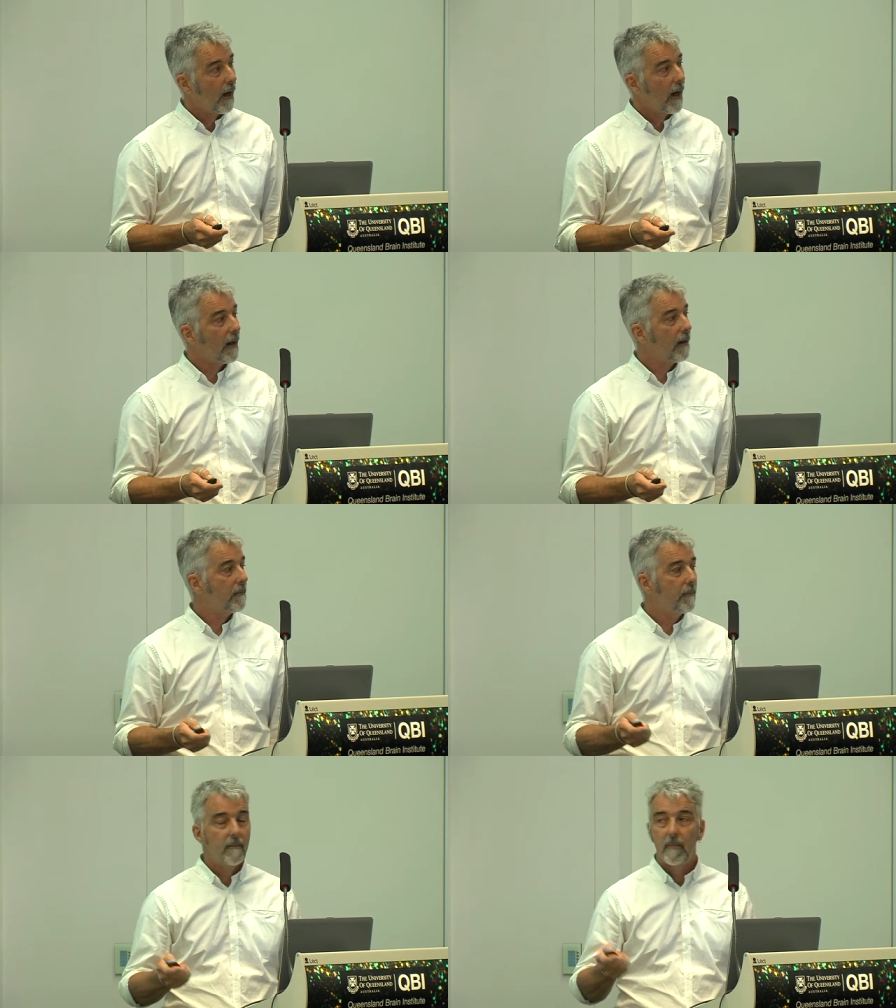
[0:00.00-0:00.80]

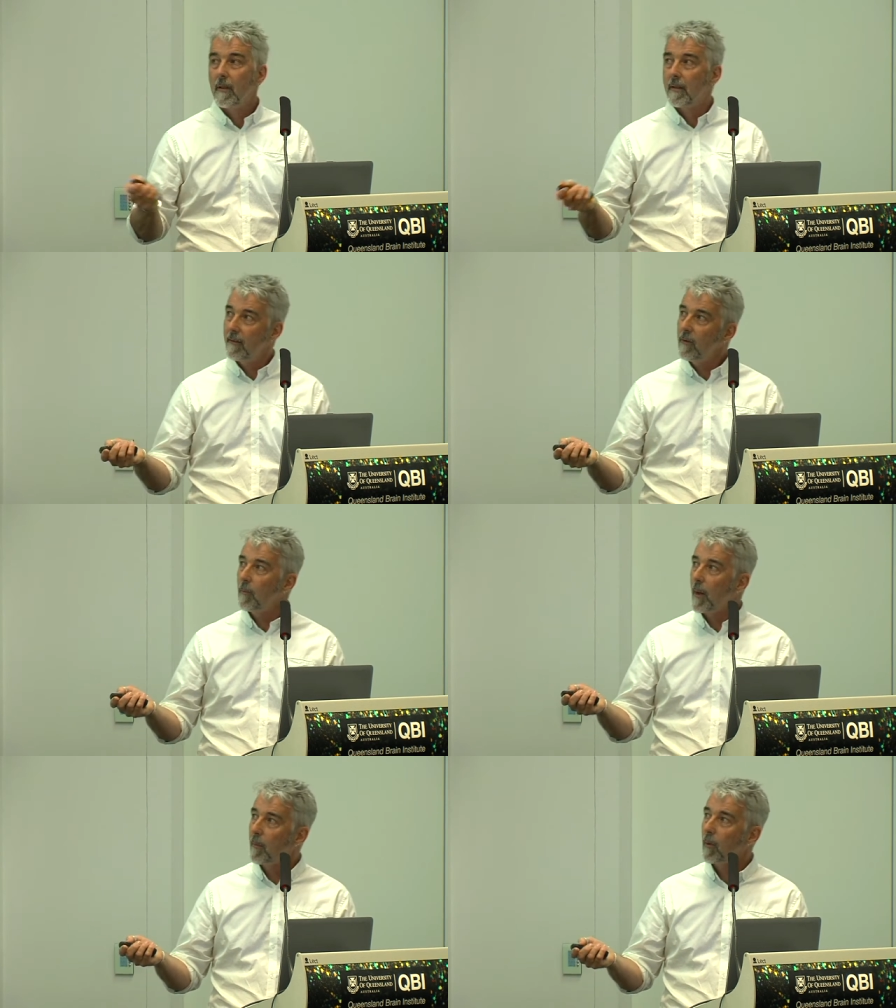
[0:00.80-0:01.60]
And different
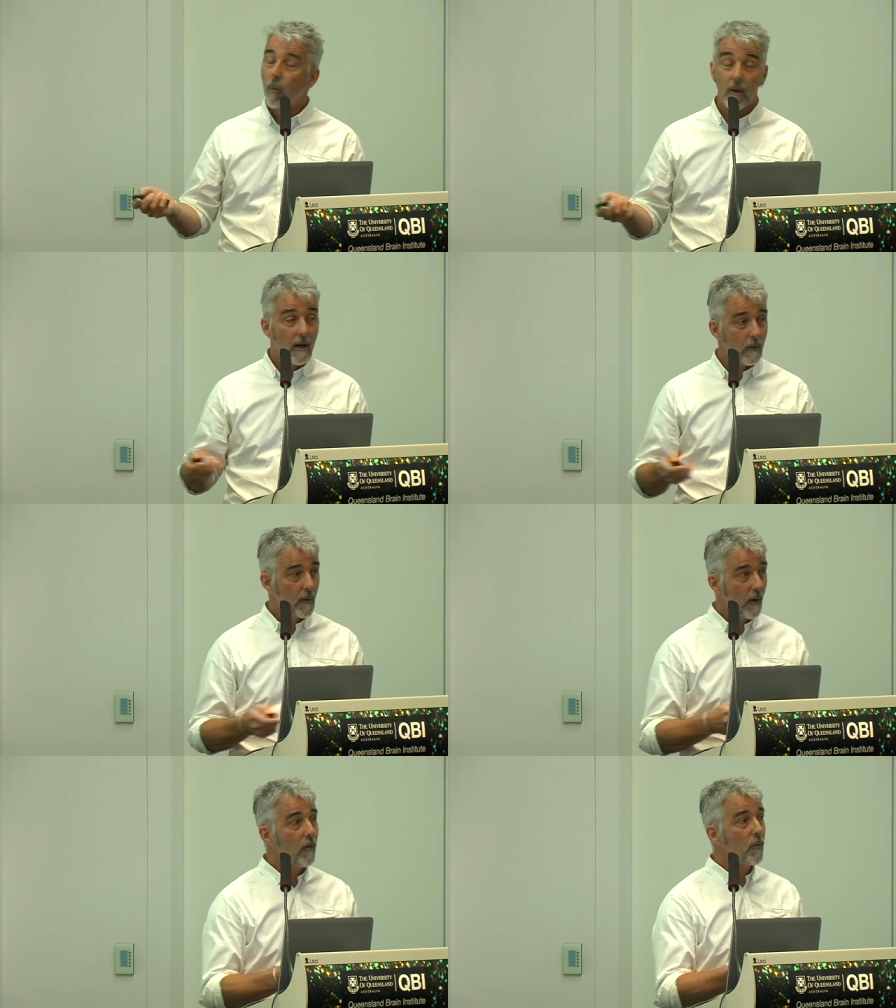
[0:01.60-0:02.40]
people, we're,
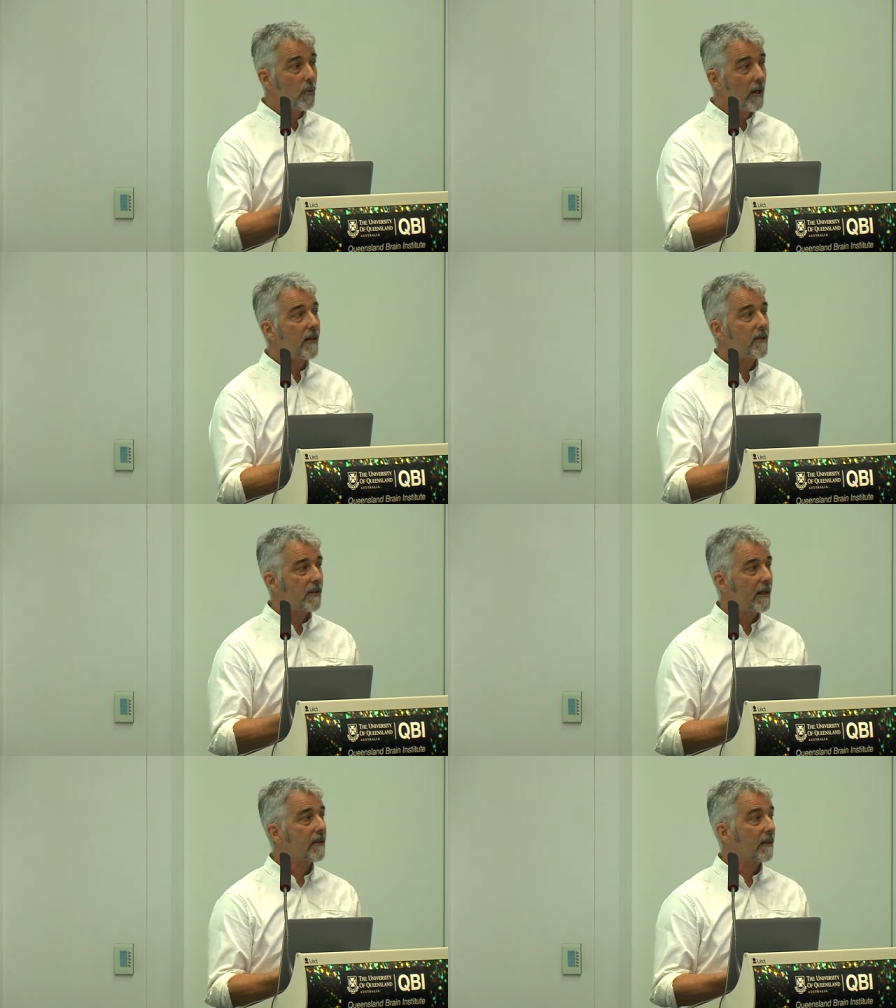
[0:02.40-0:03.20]
we're all really
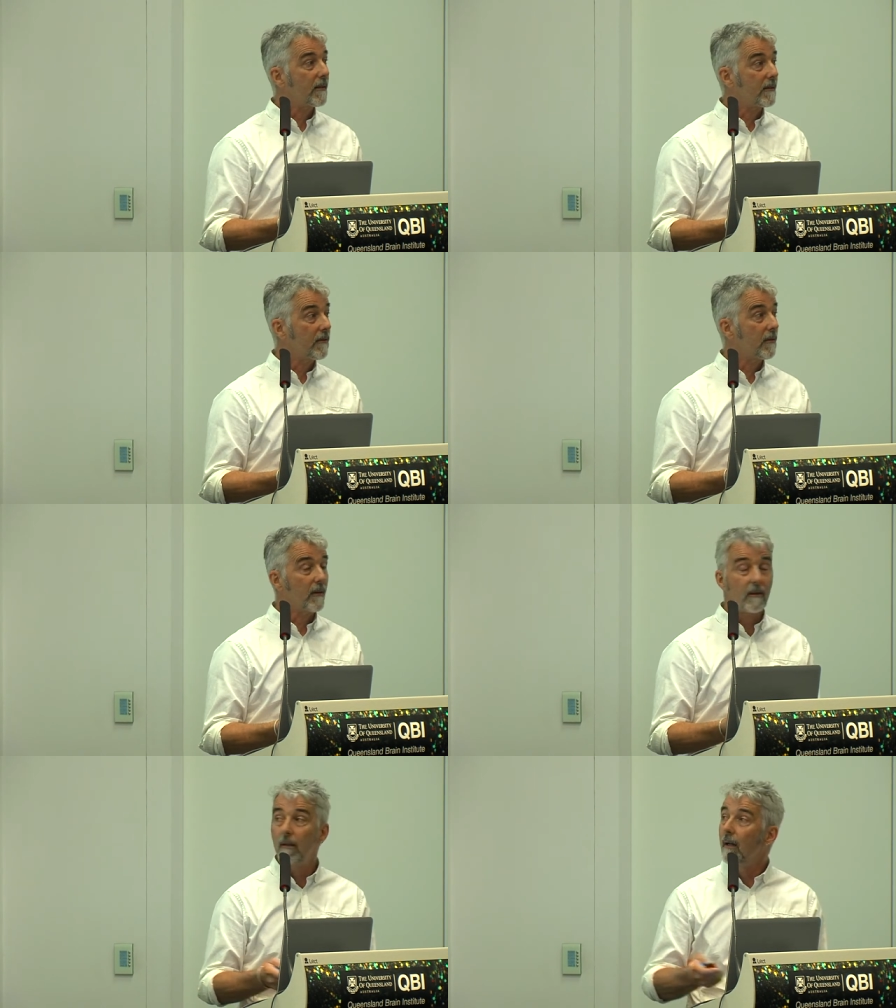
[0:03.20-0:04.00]
genetically different.
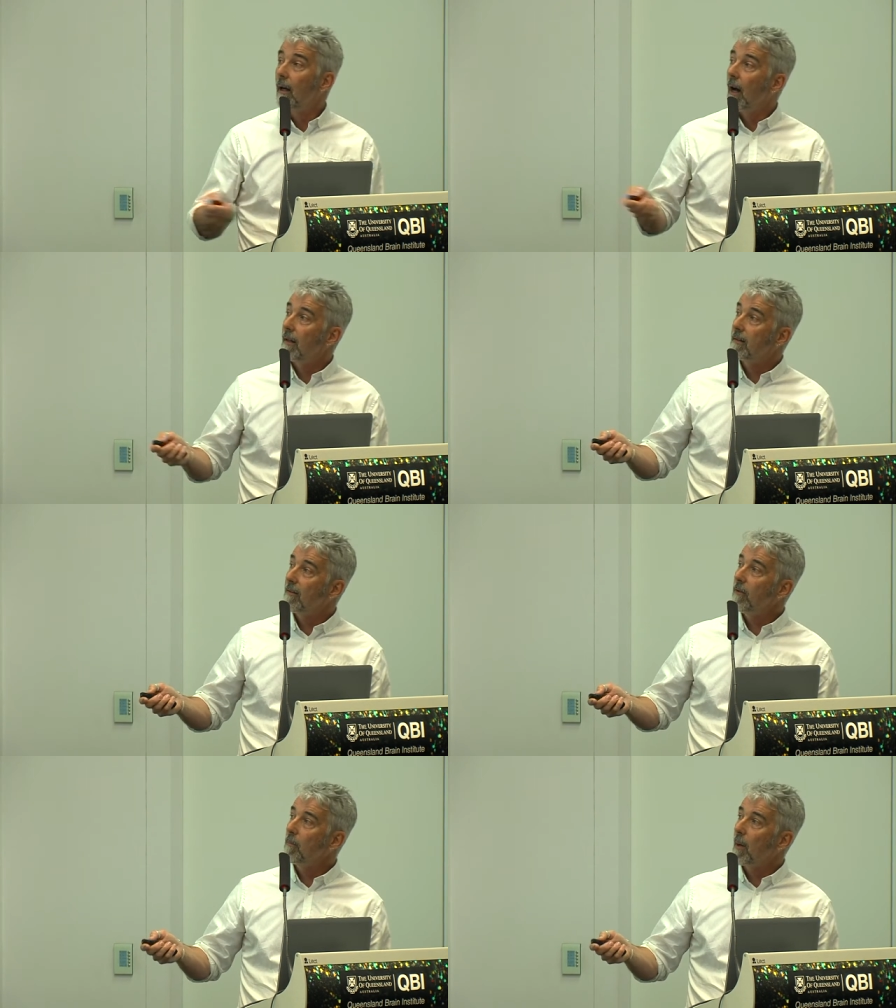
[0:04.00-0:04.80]
And
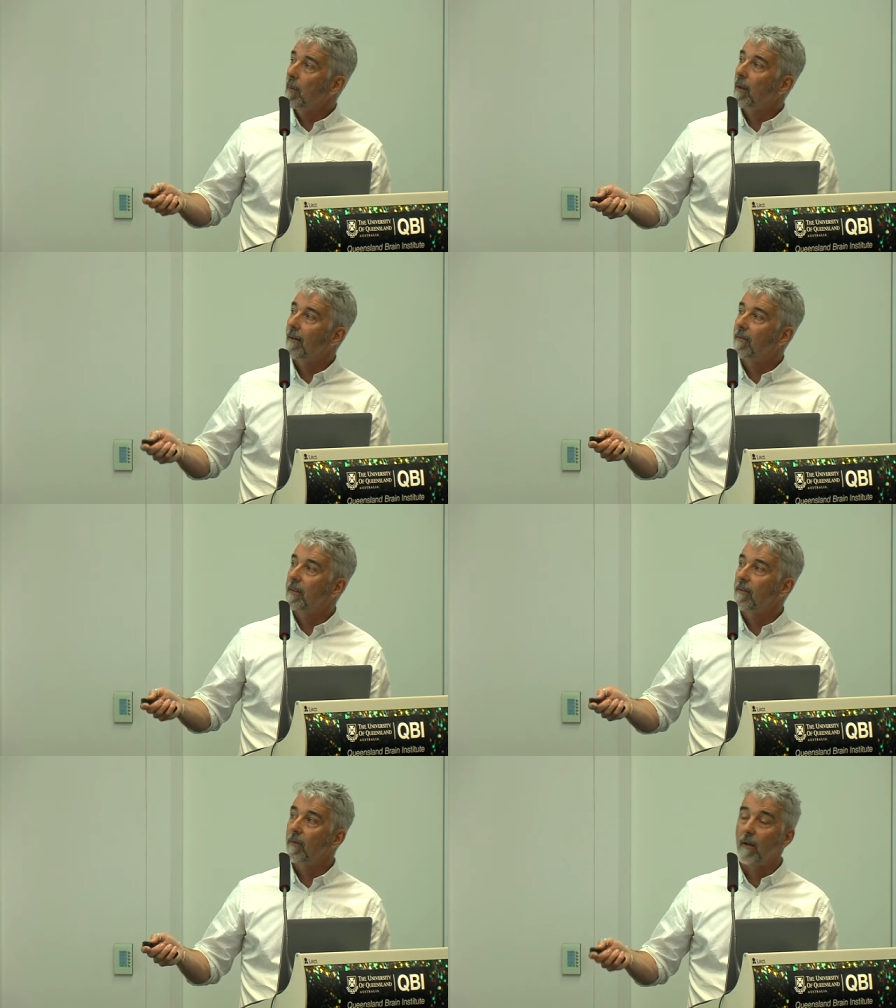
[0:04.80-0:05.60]
different people have
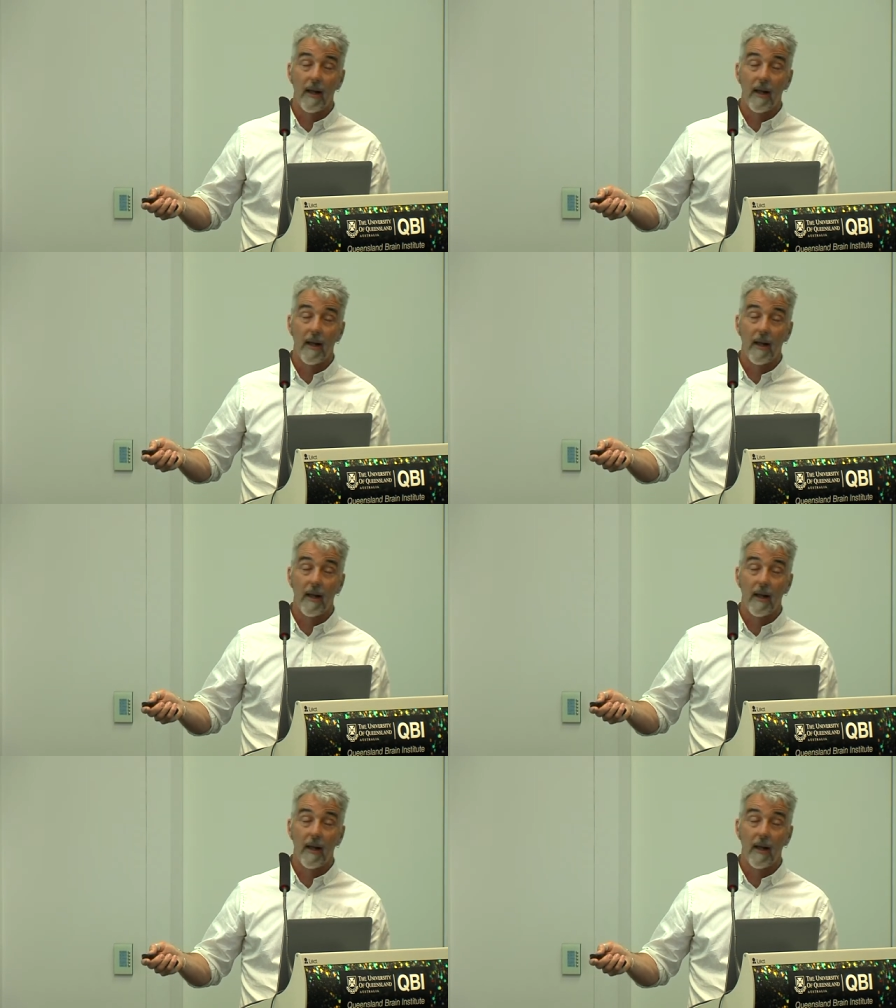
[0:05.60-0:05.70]
different